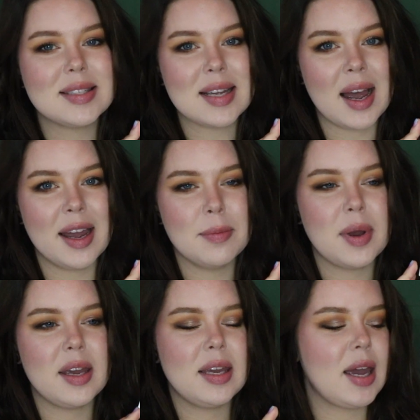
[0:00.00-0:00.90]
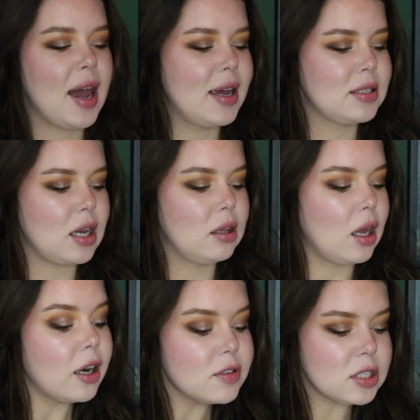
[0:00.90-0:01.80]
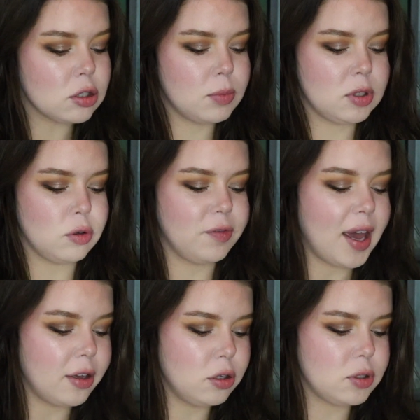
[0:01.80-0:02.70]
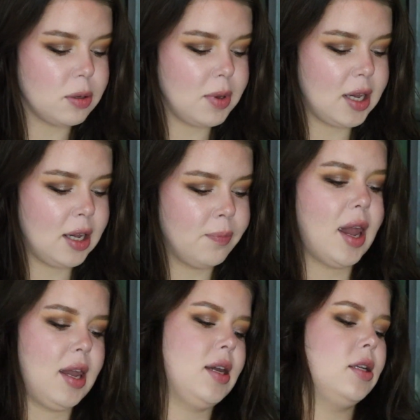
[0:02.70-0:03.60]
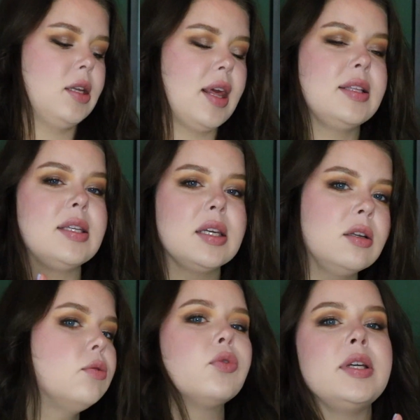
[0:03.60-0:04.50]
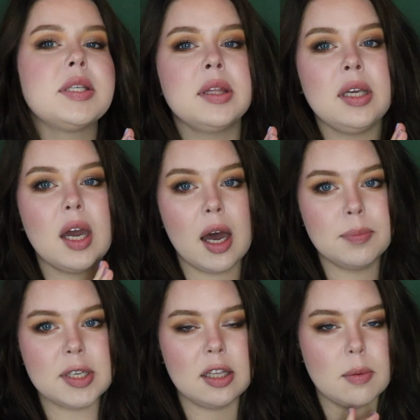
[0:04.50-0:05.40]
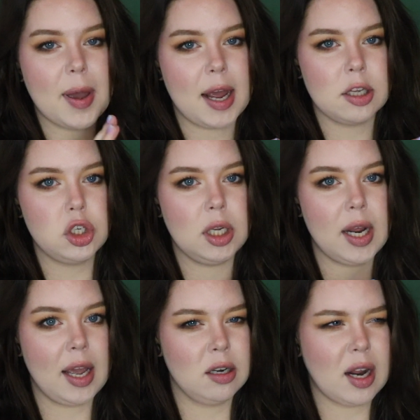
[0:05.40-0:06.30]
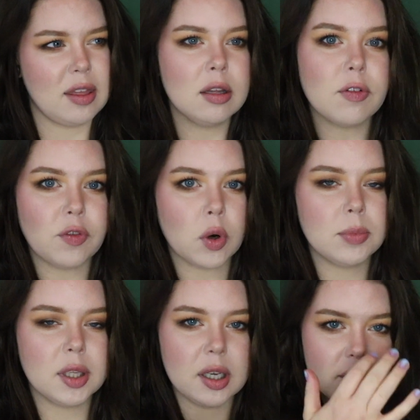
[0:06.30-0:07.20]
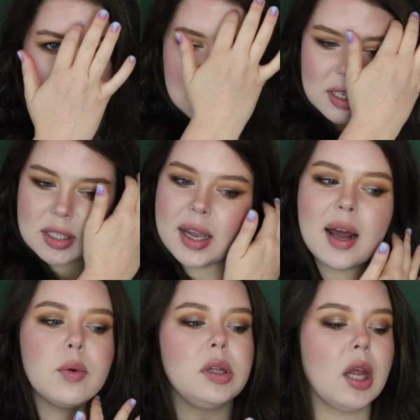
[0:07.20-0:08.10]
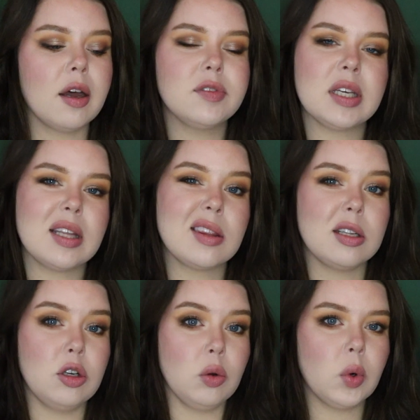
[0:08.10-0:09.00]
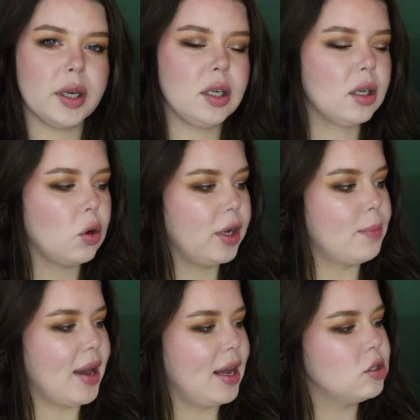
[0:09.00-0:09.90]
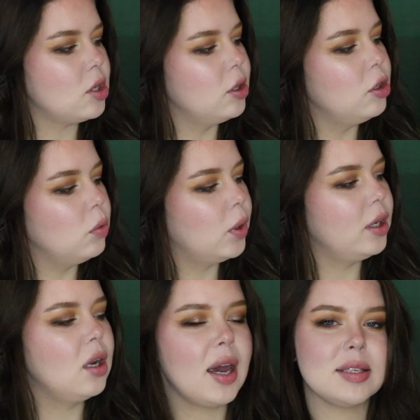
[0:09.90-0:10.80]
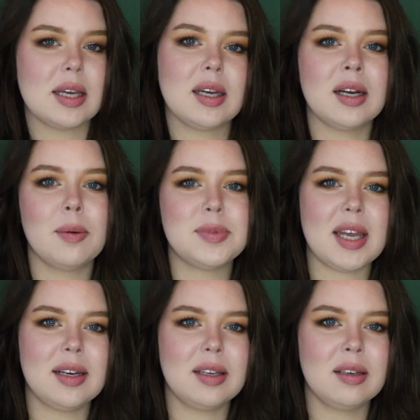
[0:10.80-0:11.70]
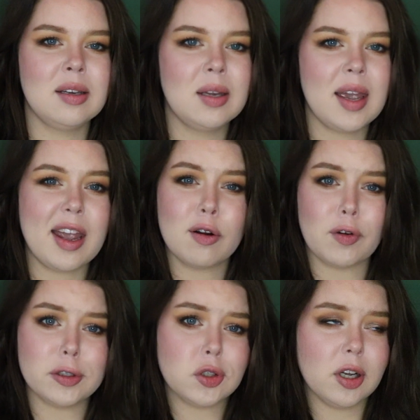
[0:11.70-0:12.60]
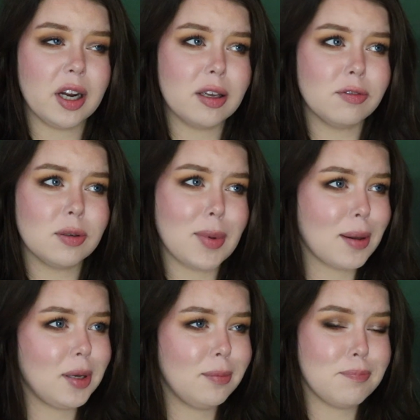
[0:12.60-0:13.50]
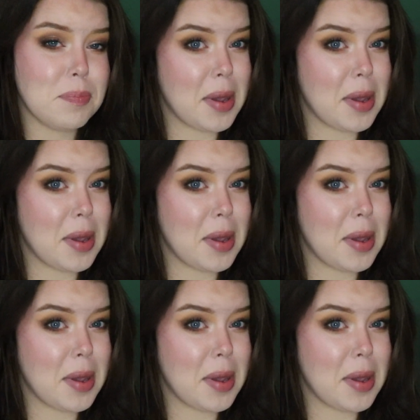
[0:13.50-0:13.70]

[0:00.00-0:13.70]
time. It has a lot of sentimental value to me, and they did recently update the packaging and I think the formula of this, and I would love to get the new one or get my hands on the new one as like an updated anniversary gift, maybe.